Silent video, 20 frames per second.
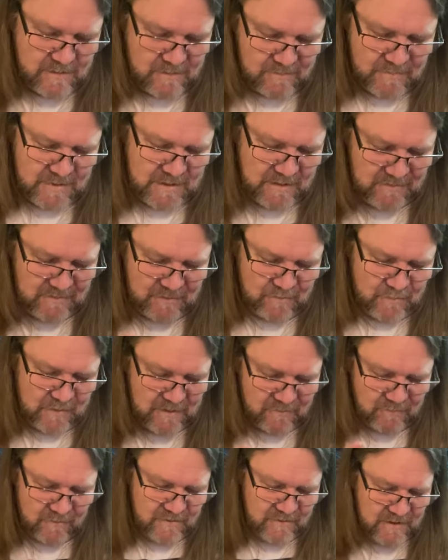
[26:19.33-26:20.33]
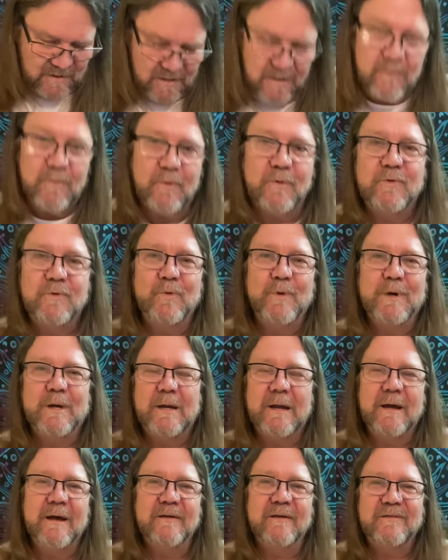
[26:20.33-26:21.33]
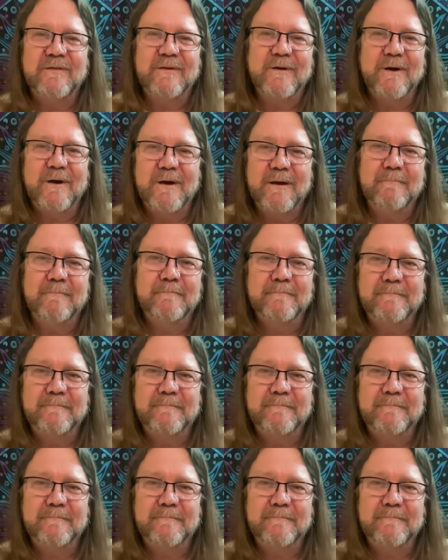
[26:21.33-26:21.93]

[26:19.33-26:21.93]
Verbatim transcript: maybe we were the evil twin last time.